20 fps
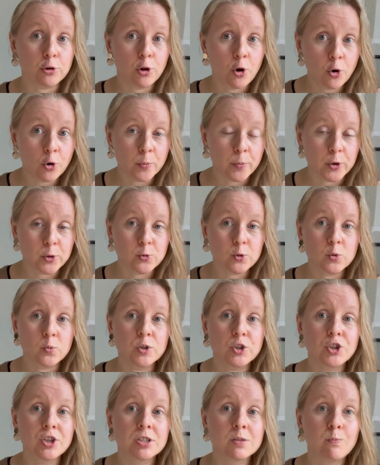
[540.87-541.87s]
hormones,
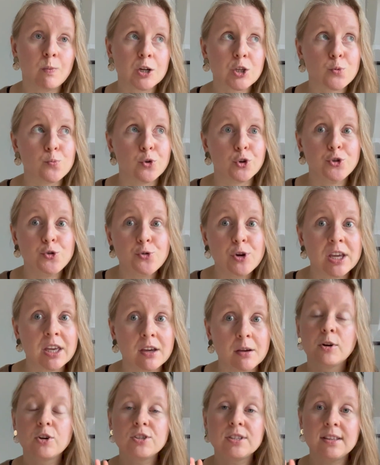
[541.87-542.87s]
which is much more
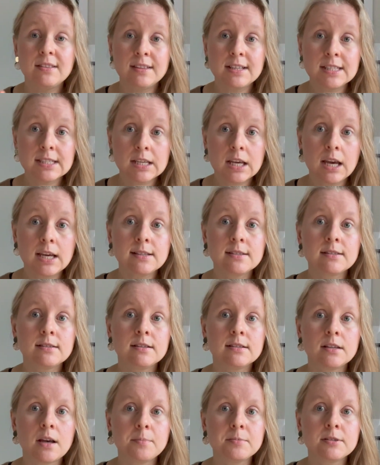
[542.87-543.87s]
tricky, because in this case
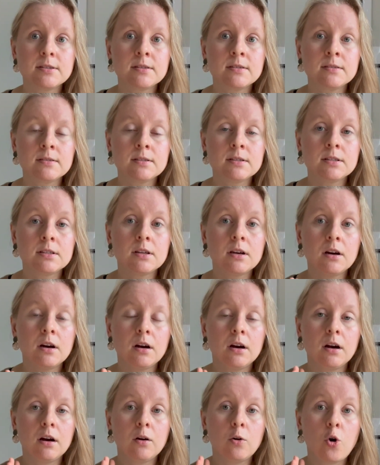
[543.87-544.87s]
the substance
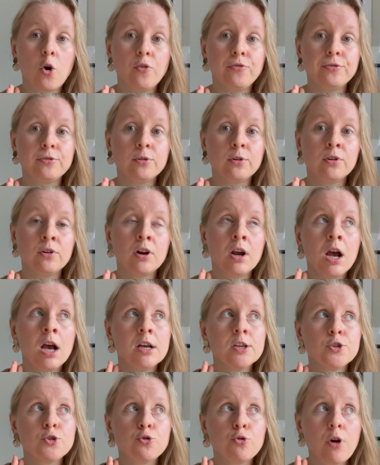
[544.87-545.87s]
often
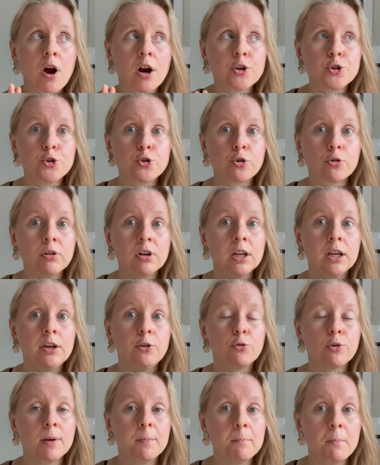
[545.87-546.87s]
structurally
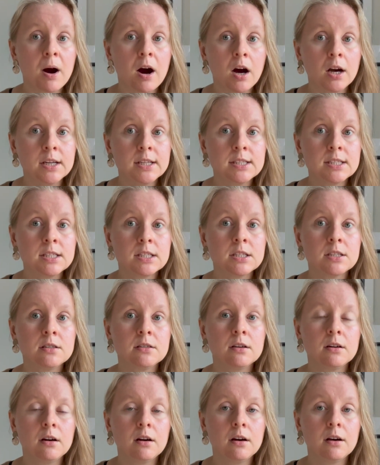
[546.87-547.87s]
reminds
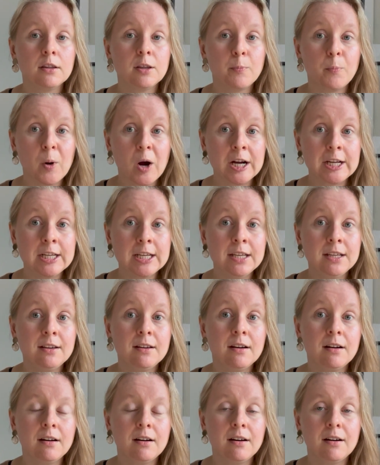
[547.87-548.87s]
the
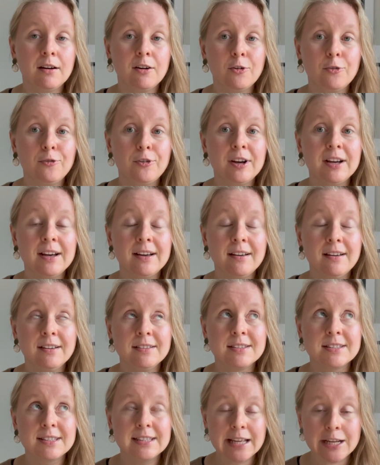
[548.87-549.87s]
body of
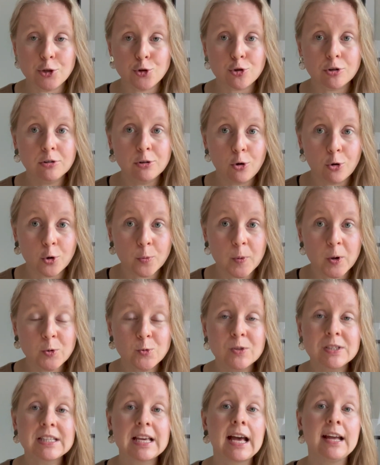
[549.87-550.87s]
its natural
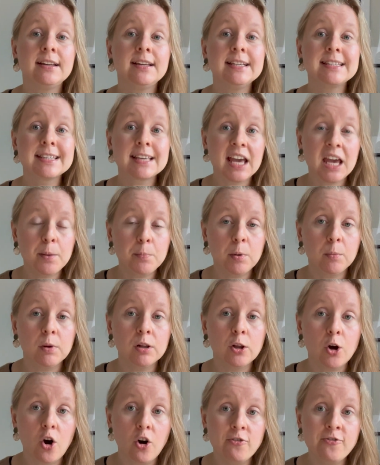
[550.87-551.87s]
hormones and is
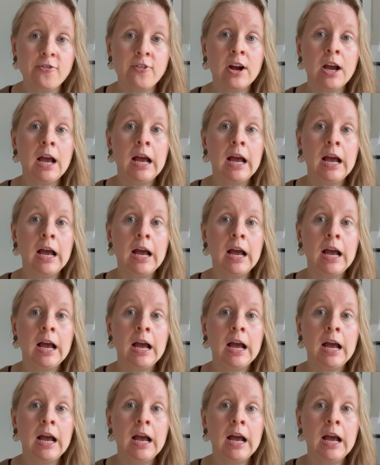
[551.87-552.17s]
capable of